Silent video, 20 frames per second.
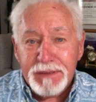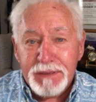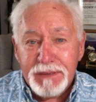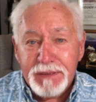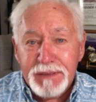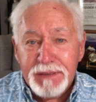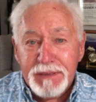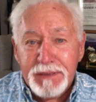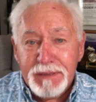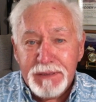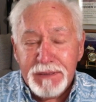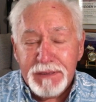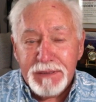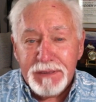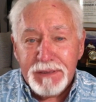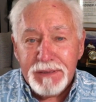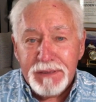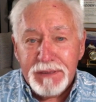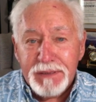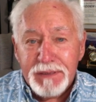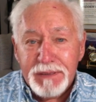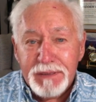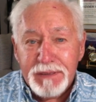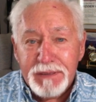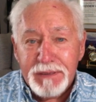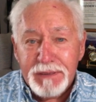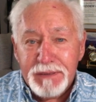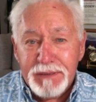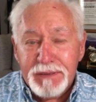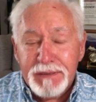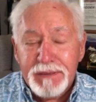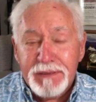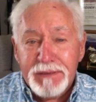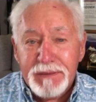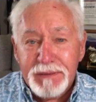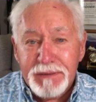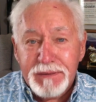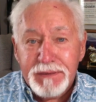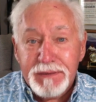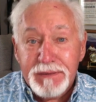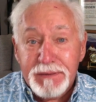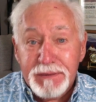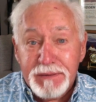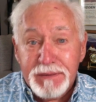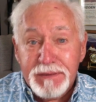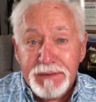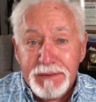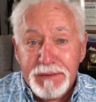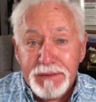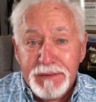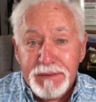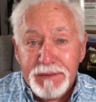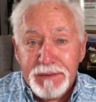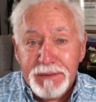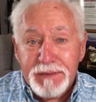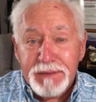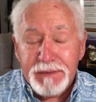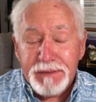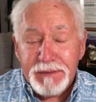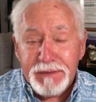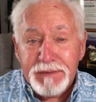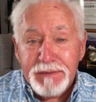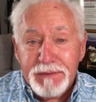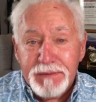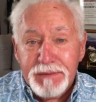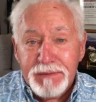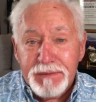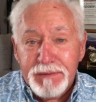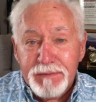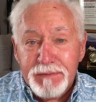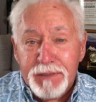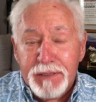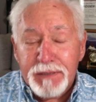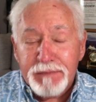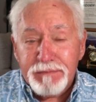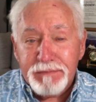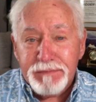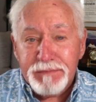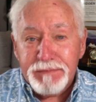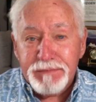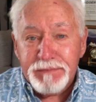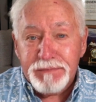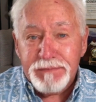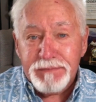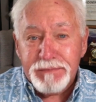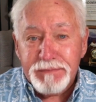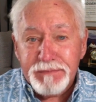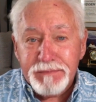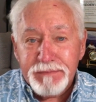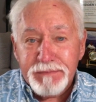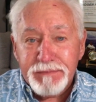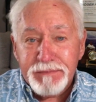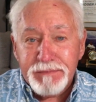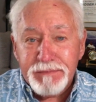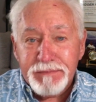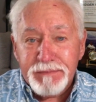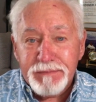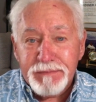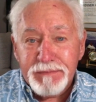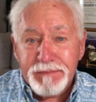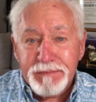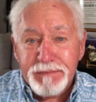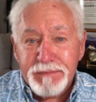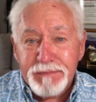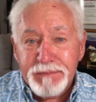The person shown says nothing.